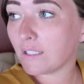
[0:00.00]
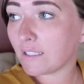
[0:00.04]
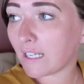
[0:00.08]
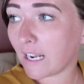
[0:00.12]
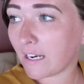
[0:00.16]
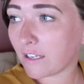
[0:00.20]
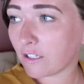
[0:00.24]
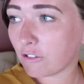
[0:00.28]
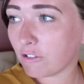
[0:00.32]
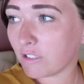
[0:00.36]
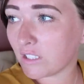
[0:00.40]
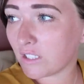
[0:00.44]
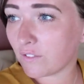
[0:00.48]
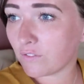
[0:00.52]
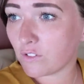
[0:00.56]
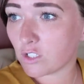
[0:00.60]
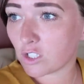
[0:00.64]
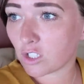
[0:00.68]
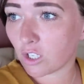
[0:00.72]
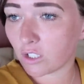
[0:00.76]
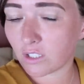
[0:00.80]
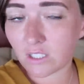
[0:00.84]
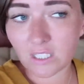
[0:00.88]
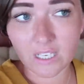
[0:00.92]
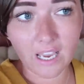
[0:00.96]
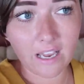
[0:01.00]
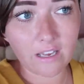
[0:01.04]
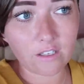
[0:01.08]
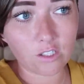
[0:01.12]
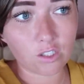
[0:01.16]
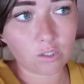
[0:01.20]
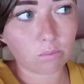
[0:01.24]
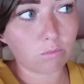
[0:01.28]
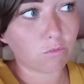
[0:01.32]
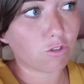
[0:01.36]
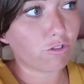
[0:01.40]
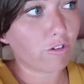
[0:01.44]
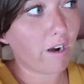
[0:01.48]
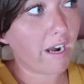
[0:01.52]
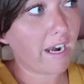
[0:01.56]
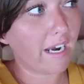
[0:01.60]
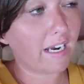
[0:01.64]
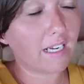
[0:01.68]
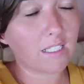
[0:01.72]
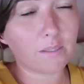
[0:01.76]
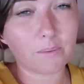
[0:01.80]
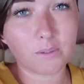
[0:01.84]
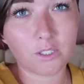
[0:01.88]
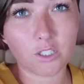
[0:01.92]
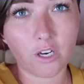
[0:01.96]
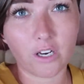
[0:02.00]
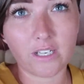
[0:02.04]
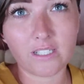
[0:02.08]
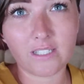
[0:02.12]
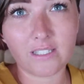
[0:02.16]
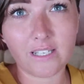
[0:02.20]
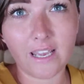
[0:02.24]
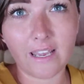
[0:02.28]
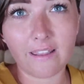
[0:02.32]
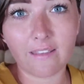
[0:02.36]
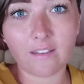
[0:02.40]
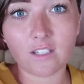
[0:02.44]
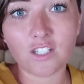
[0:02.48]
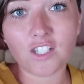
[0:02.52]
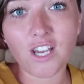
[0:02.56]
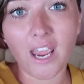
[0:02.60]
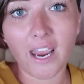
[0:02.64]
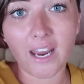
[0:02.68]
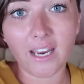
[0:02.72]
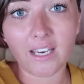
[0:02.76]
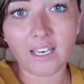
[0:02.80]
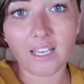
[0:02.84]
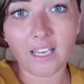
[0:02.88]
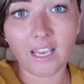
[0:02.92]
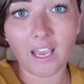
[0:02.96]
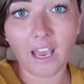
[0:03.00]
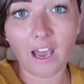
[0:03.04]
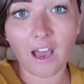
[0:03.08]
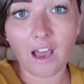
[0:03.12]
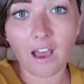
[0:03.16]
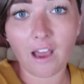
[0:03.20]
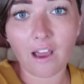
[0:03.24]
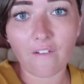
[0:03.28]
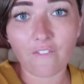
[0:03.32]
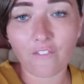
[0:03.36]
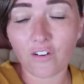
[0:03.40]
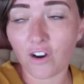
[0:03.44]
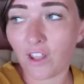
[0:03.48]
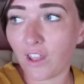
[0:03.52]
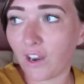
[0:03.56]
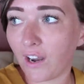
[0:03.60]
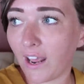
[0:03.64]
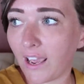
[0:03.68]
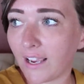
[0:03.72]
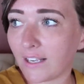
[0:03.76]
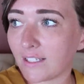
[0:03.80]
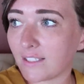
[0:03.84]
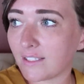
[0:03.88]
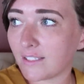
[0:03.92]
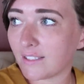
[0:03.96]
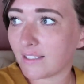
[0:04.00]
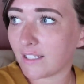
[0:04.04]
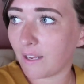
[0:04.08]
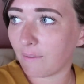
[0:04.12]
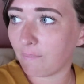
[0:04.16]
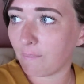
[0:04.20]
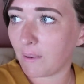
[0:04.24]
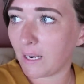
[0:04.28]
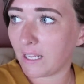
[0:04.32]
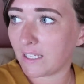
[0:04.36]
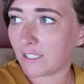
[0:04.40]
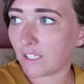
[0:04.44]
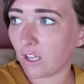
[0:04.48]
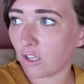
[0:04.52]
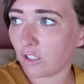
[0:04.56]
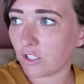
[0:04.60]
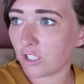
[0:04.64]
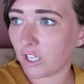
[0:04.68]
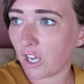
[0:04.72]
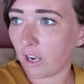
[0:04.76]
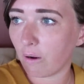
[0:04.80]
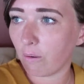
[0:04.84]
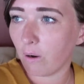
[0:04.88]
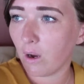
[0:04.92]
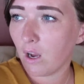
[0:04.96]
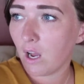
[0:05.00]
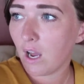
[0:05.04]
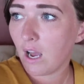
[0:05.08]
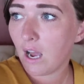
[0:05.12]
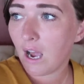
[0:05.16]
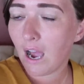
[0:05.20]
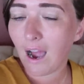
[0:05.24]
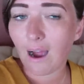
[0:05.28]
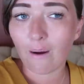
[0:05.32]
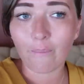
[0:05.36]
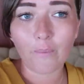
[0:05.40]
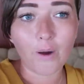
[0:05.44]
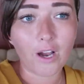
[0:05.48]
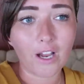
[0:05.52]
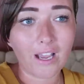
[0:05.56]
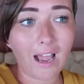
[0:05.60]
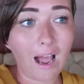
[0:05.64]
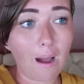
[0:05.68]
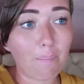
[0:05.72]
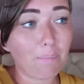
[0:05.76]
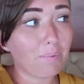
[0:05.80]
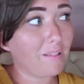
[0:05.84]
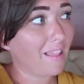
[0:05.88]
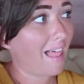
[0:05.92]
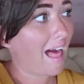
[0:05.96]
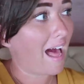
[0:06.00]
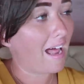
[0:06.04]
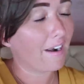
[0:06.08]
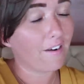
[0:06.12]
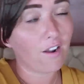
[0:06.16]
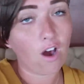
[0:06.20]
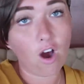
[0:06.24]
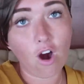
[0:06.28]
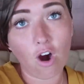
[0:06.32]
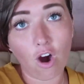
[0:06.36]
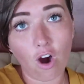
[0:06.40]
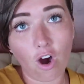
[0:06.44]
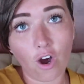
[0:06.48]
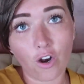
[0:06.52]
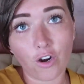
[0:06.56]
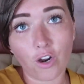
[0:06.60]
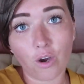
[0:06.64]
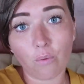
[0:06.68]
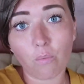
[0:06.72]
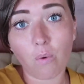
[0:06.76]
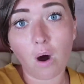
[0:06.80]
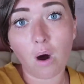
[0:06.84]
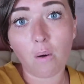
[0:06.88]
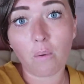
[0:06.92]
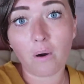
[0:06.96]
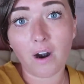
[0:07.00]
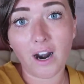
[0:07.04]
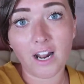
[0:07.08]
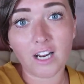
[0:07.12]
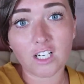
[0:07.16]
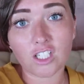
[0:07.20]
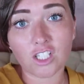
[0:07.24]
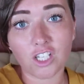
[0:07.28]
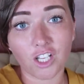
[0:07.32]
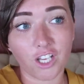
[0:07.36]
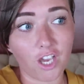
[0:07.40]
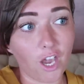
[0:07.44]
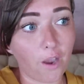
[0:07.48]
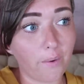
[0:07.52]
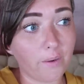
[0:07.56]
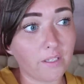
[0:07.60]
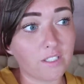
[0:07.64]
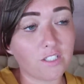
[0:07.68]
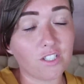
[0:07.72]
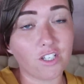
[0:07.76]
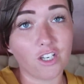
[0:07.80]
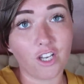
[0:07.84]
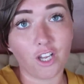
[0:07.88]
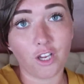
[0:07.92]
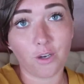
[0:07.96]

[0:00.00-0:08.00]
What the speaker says: Dad and Chris have just gone to get us some drinks. We're just going to sit in the shade here for the next 10 minutes or so and work out a plan on what we're actually going to